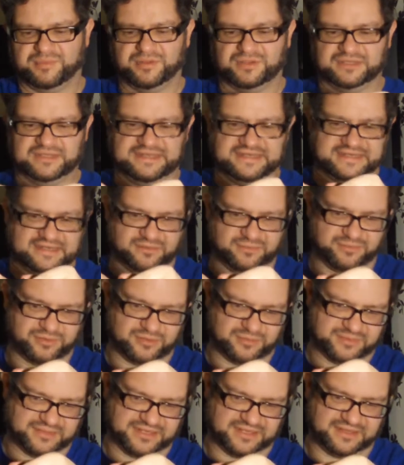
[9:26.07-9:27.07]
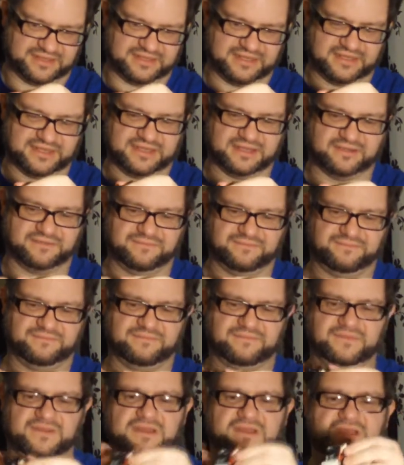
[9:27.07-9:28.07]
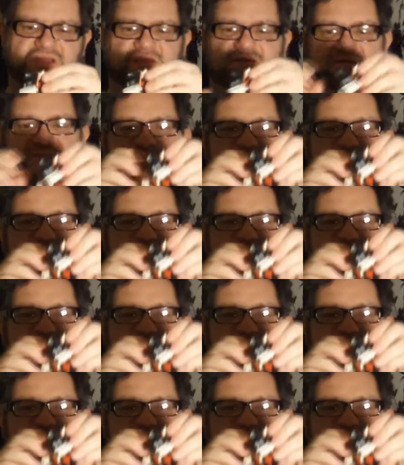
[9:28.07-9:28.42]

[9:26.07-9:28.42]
pulled it down properly. There you go. So